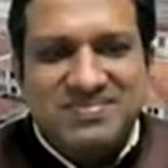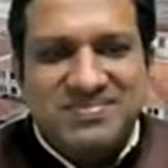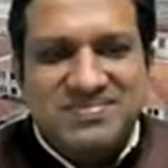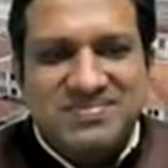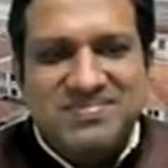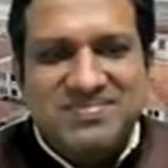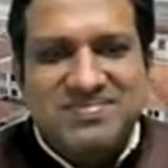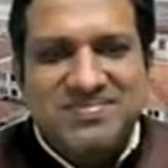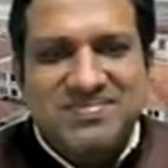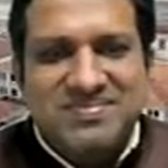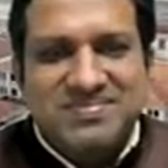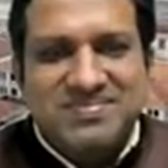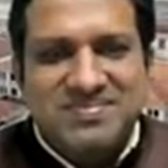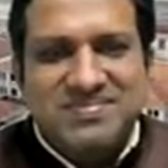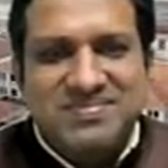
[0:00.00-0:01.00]

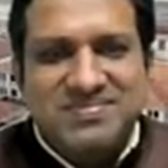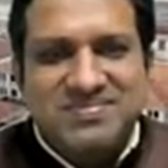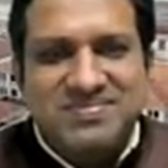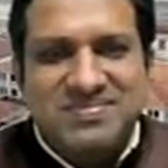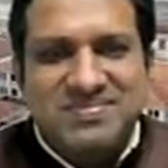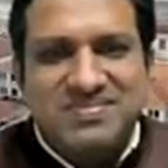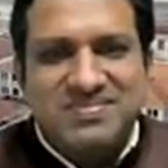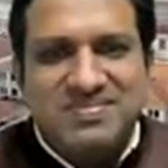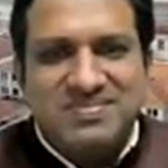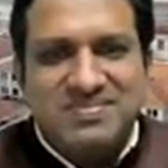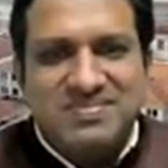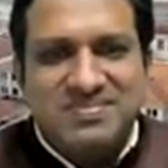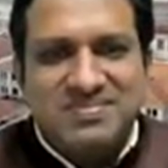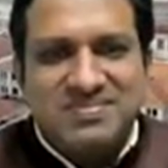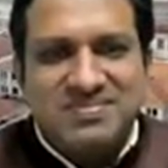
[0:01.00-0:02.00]

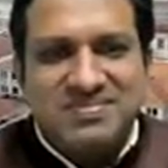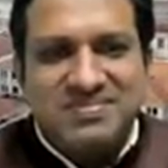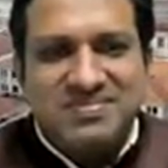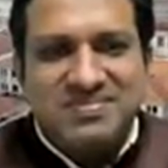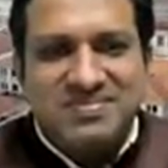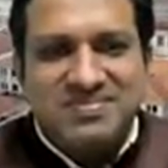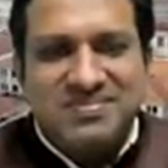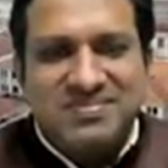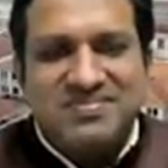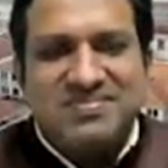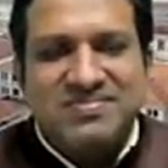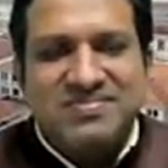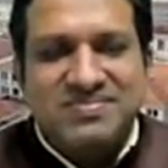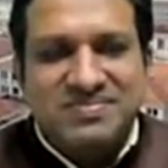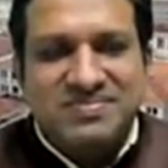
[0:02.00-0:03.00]

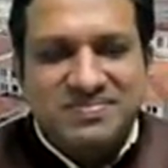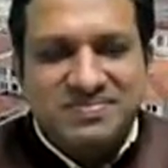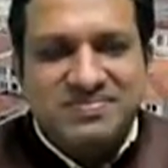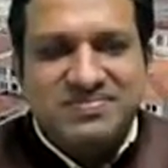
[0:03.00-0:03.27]
(not speaking)